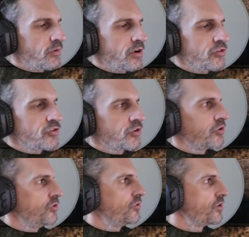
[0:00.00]
I want to show
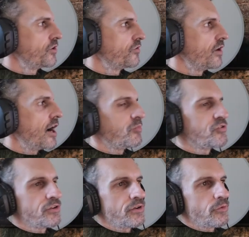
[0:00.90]
you another
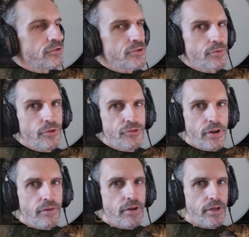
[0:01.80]
option which will
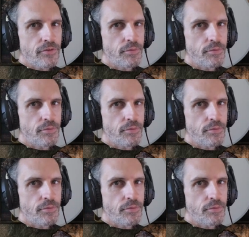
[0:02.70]
generate some